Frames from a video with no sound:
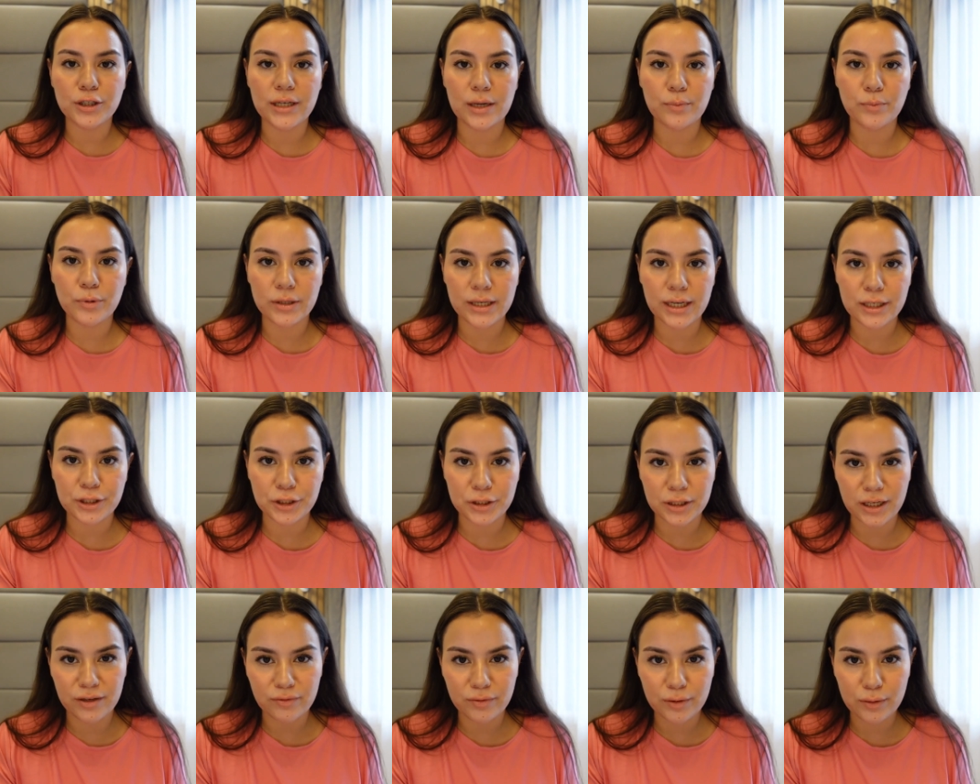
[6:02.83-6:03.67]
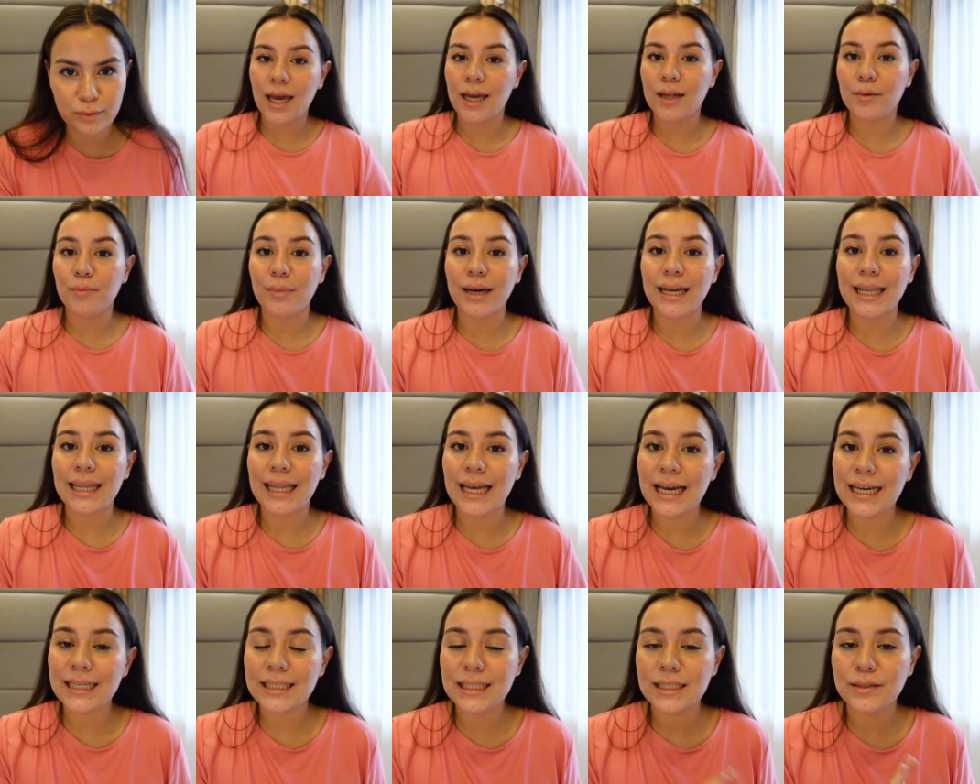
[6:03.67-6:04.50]
that protection level. And my
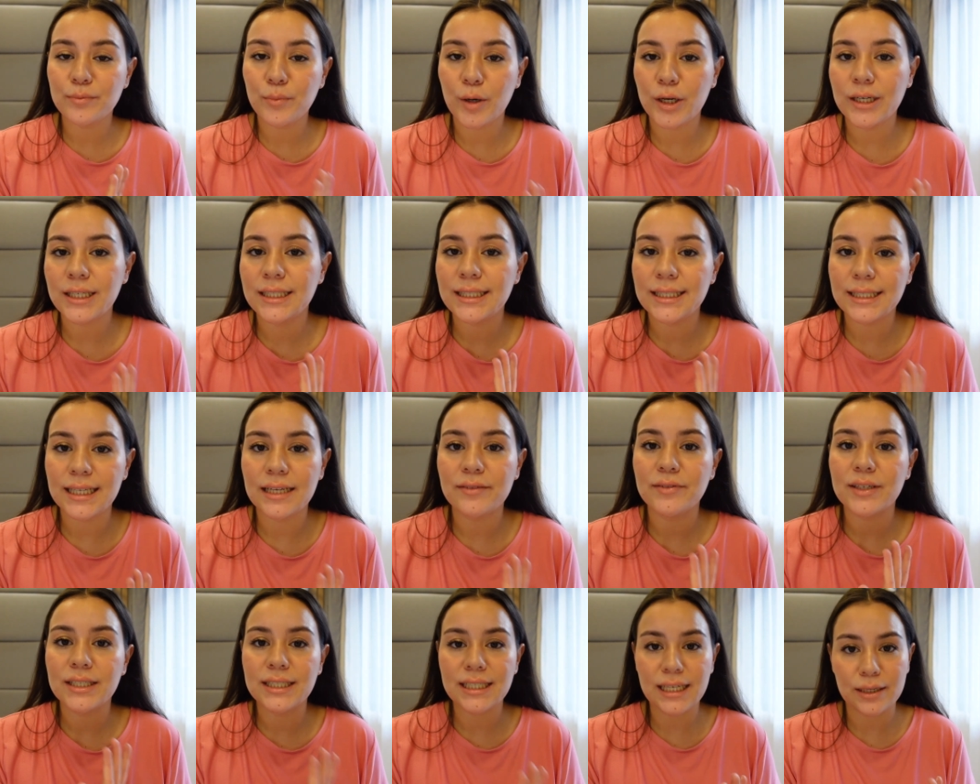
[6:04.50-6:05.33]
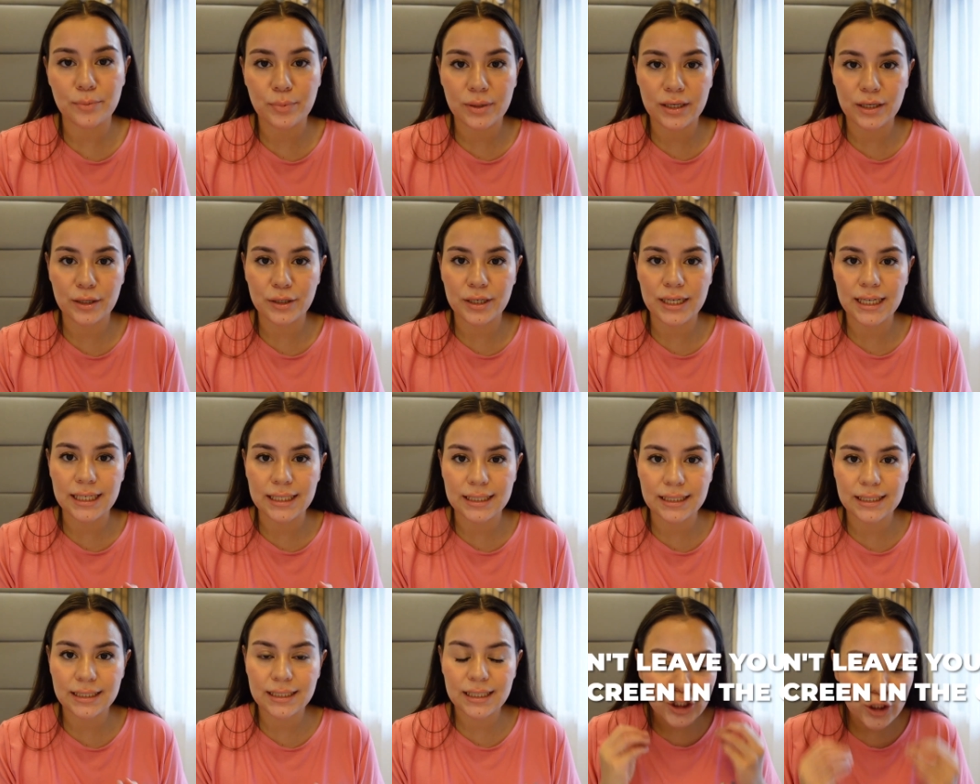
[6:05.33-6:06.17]
last money-saving tip here
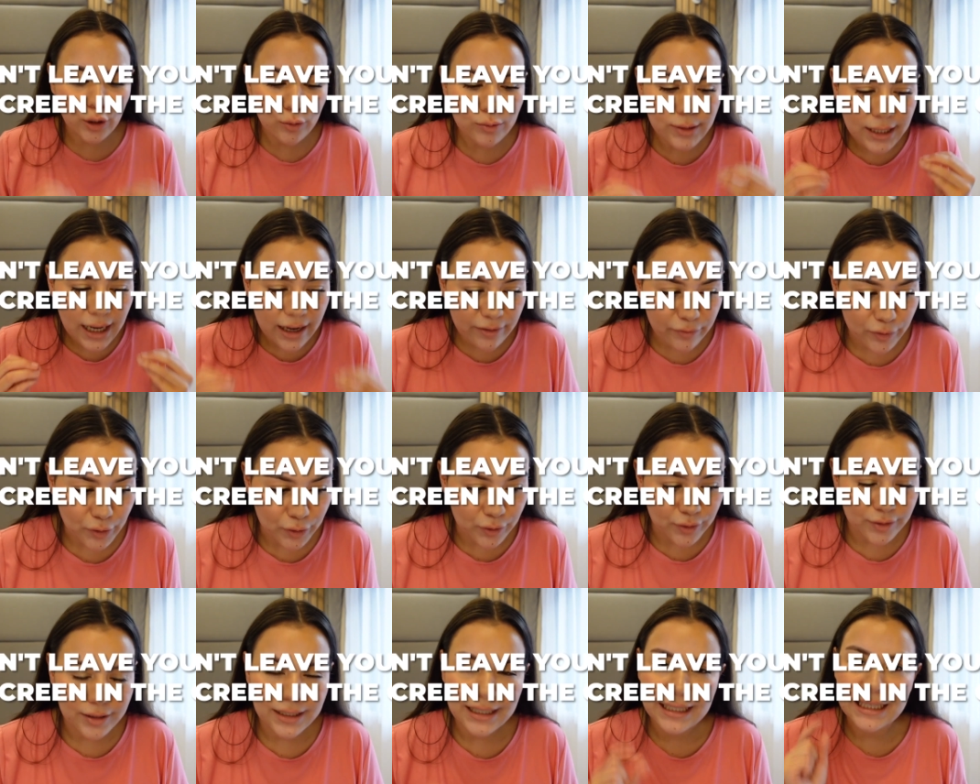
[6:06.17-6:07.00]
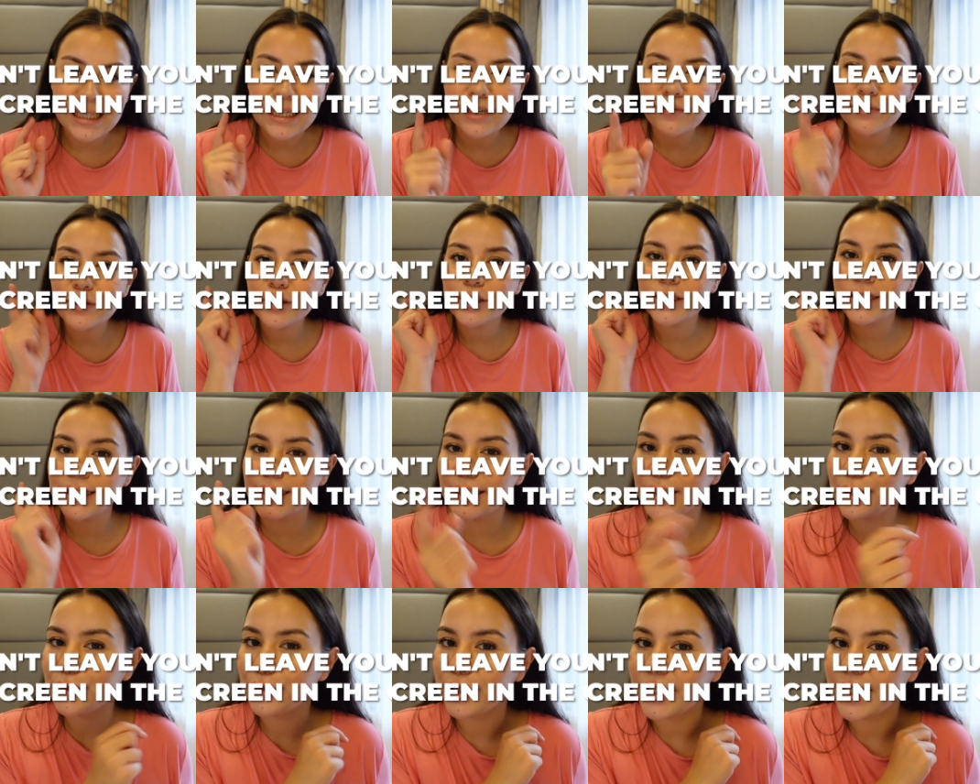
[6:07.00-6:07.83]
is, don't ever leave your
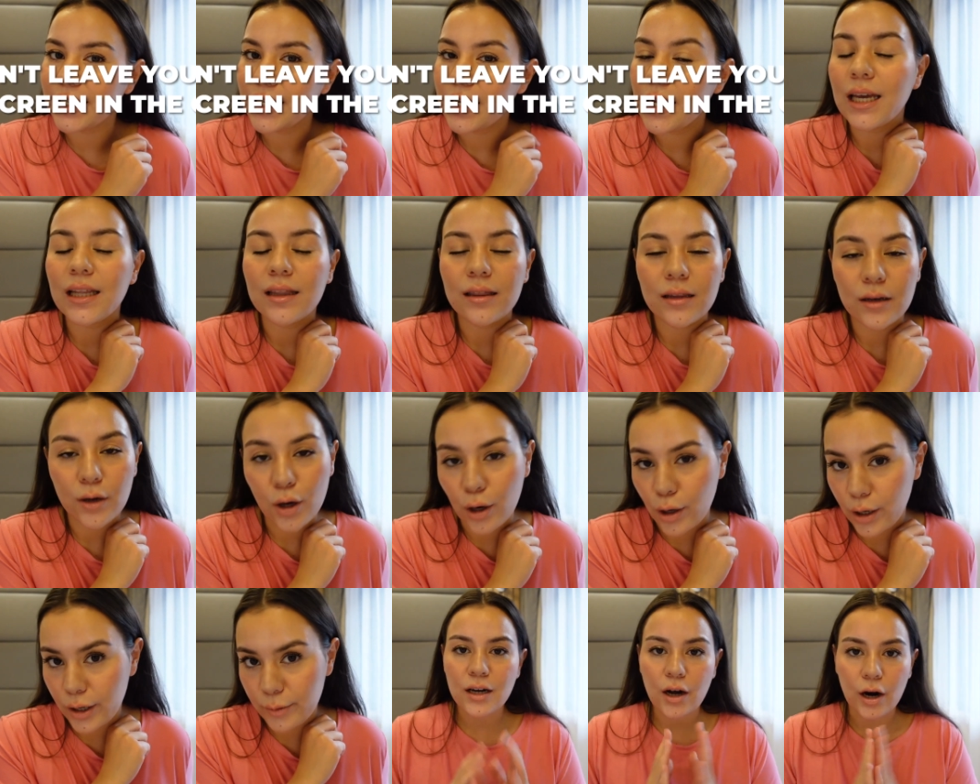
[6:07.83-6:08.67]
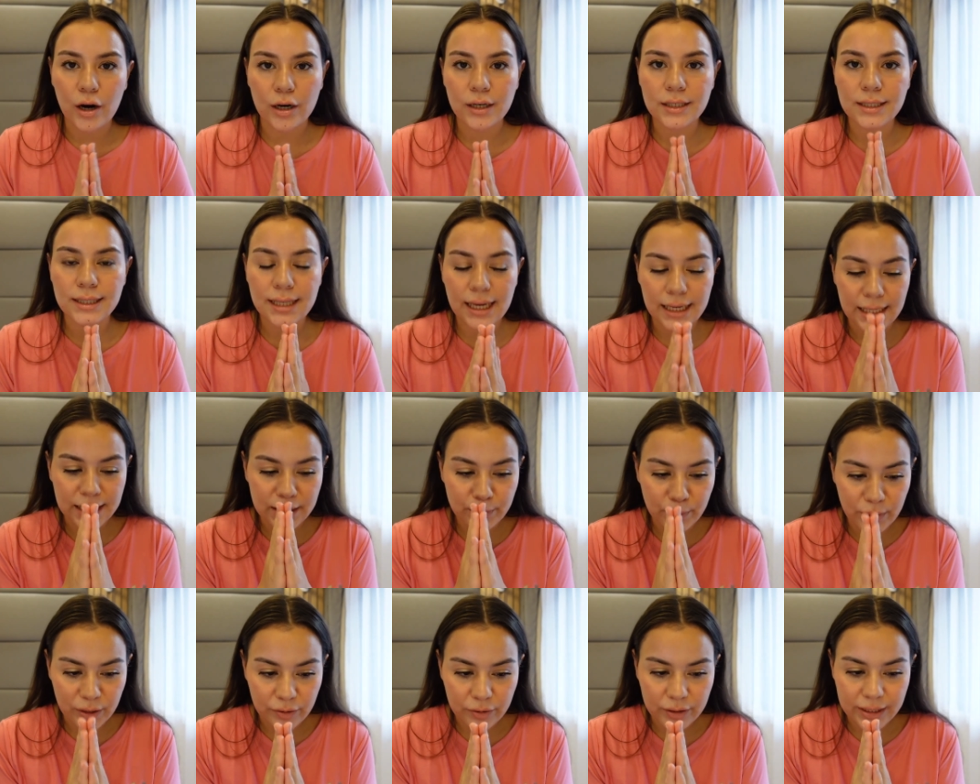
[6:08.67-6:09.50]
sunscreen in the car. Cars can
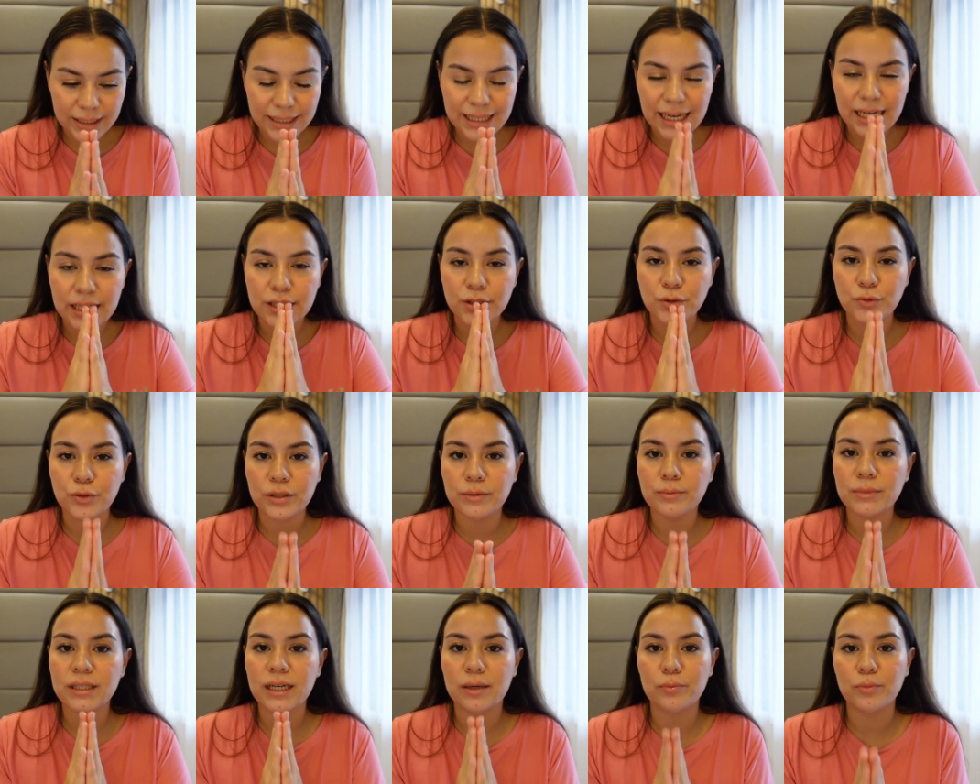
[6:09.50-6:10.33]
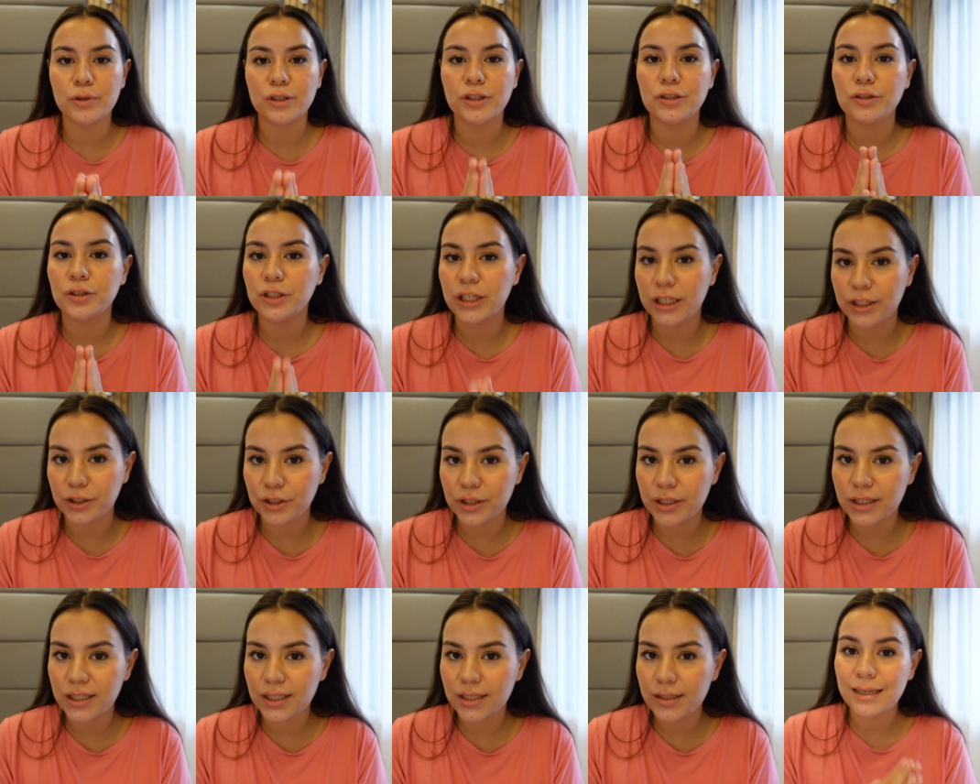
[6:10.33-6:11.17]
experience extreme temperature
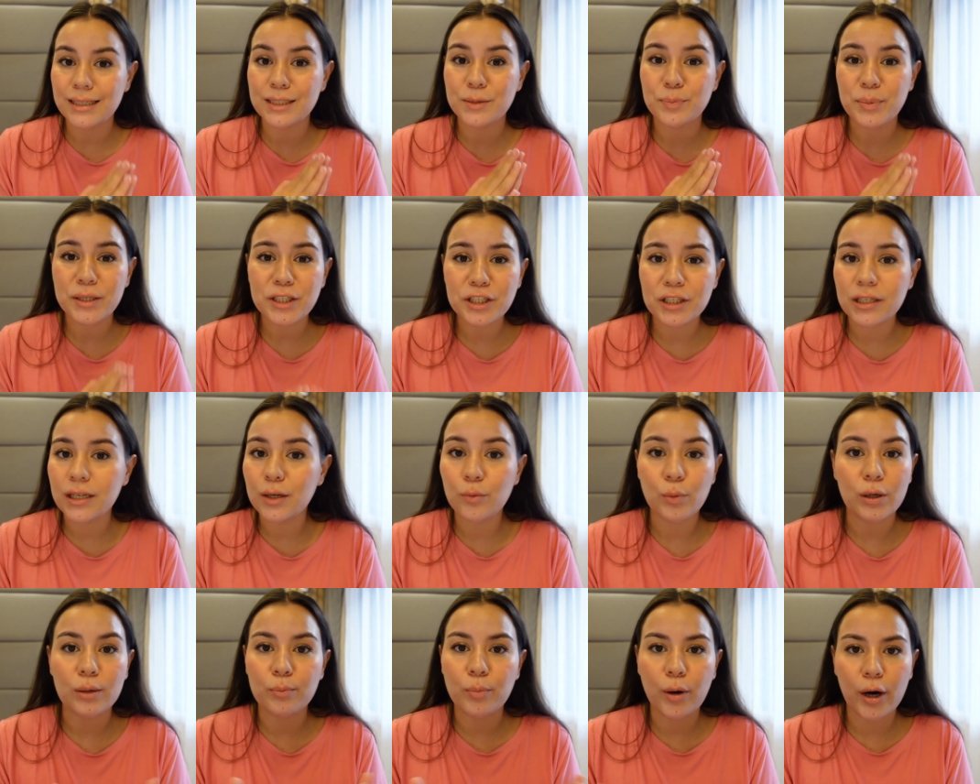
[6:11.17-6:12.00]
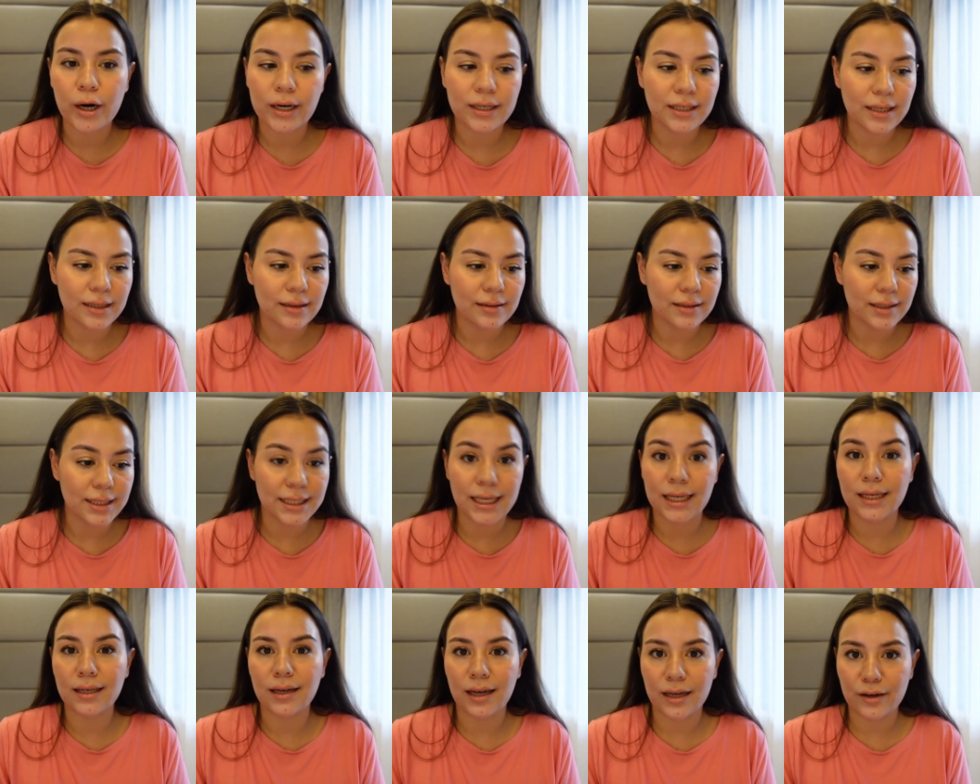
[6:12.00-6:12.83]
changes, especially when parked in the
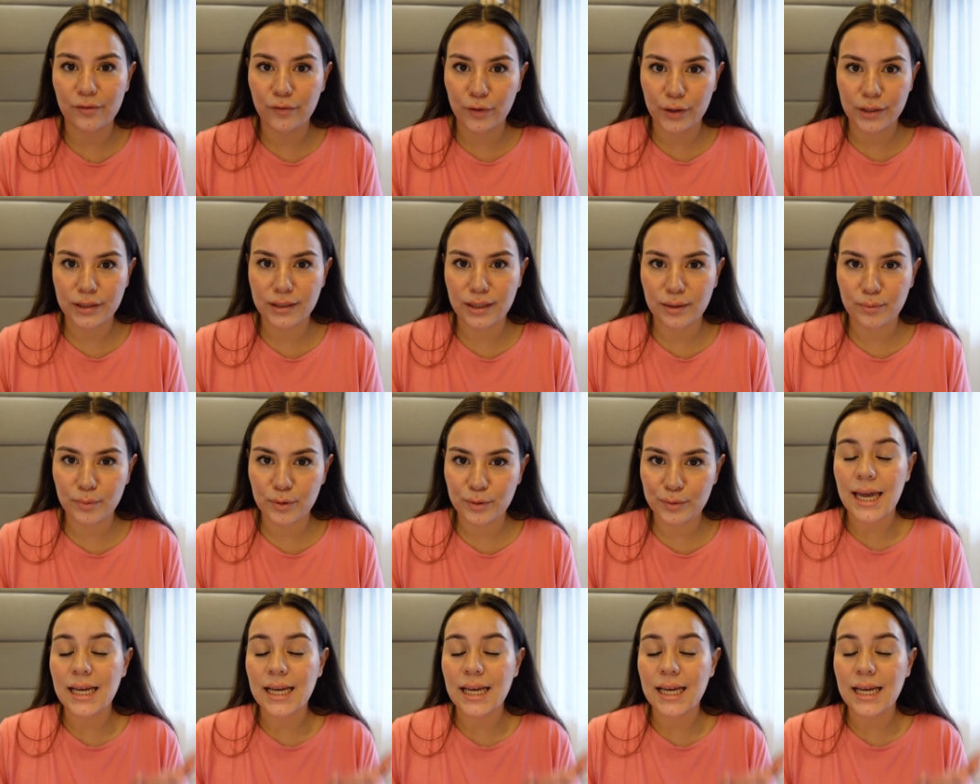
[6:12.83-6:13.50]
sunlight, for example.